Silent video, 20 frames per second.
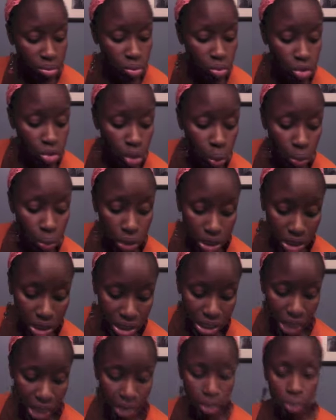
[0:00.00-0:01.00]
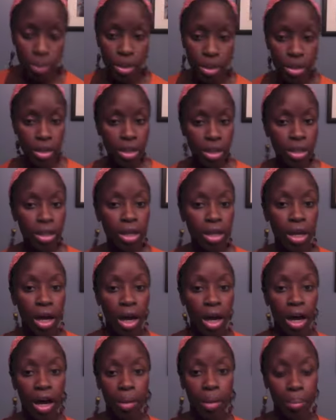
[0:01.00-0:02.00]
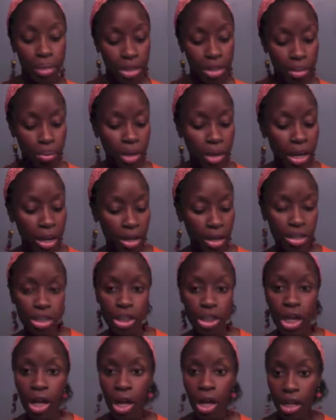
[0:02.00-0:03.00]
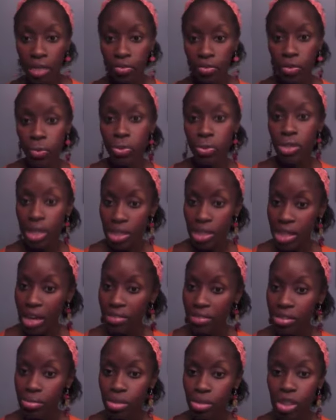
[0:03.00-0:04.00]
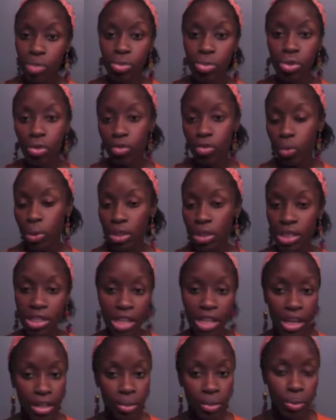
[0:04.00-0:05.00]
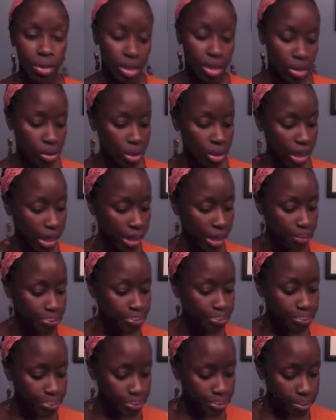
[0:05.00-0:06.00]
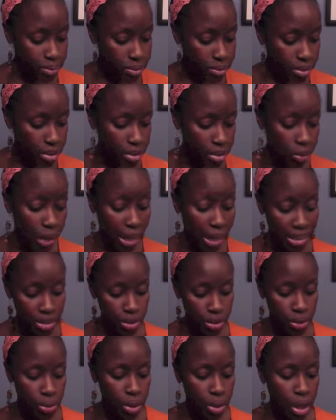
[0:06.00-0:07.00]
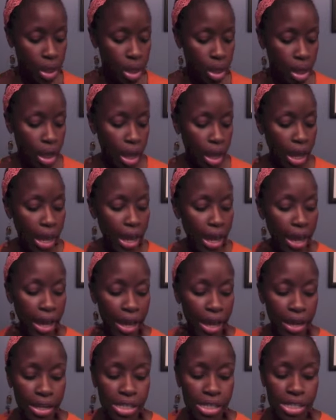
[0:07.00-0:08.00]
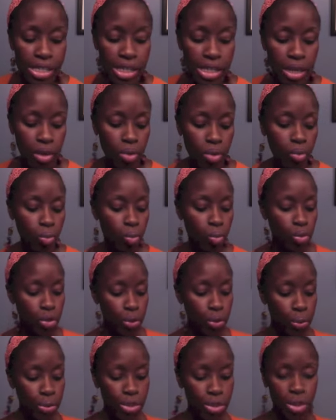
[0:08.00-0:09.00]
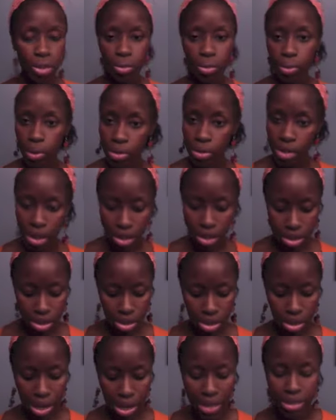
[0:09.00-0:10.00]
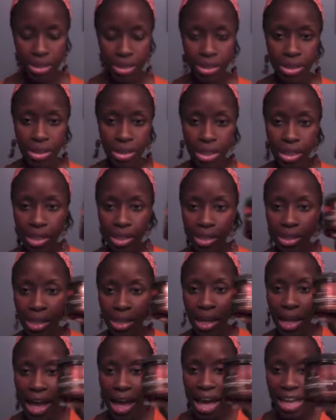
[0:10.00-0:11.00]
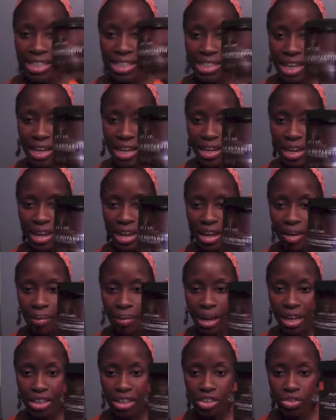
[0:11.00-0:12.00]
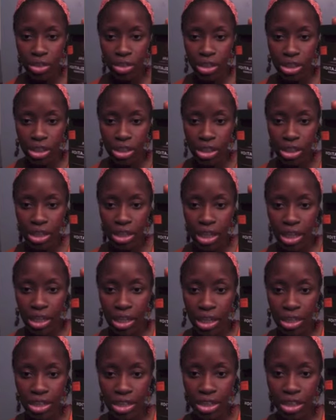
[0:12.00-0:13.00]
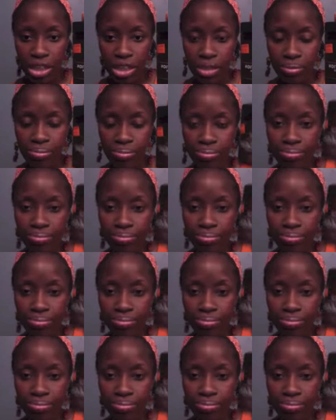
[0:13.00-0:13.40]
don't really detangle with it. But the My Honey Child Olive You does have some slip, so if you want to detangle with it, you can. Well, I do. And new to the rotation, actually, is As I Am Hydration Elation.